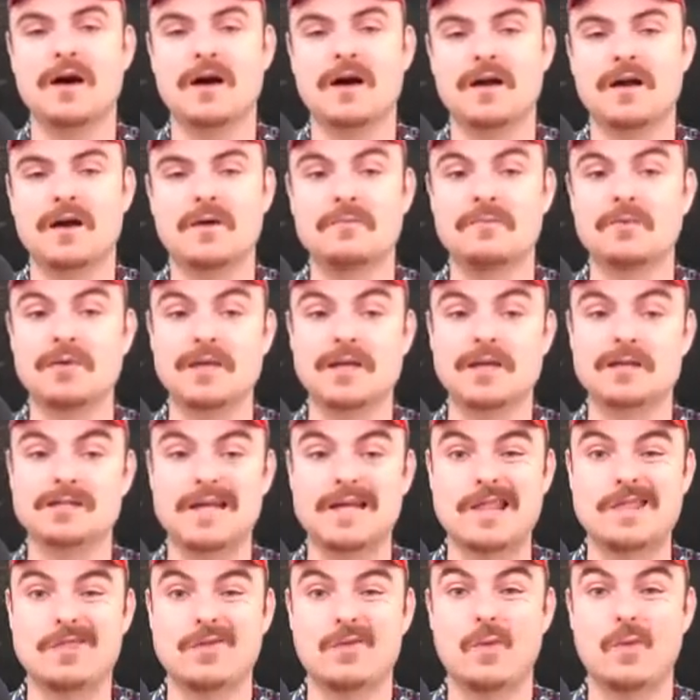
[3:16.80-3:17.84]
companies
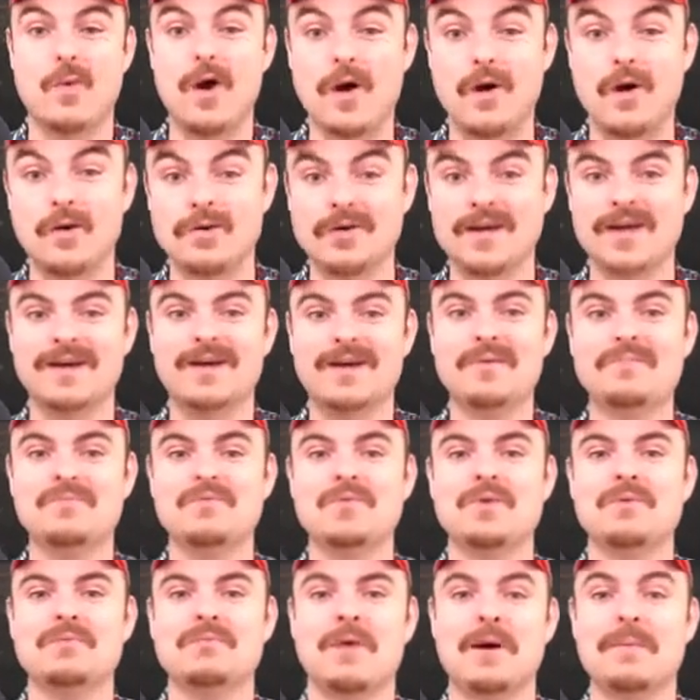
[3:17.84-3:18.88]
in the world
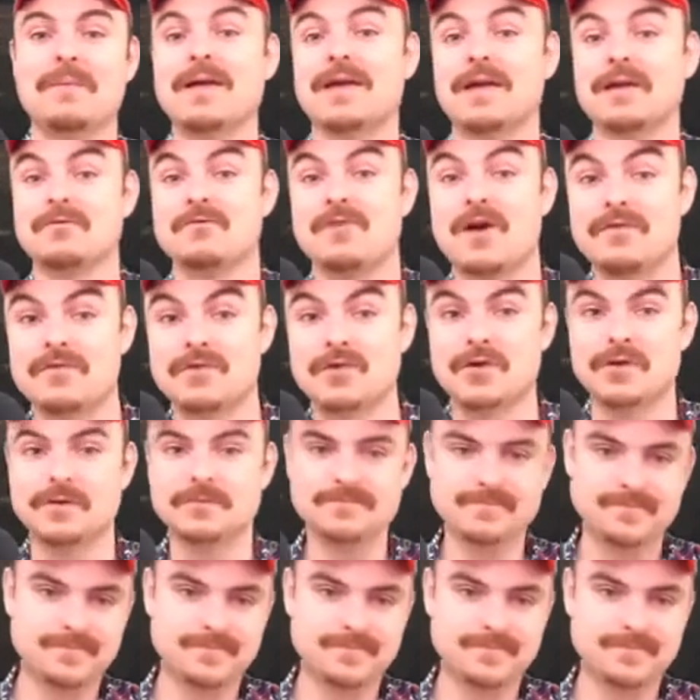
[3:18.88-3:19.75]
by making revenue.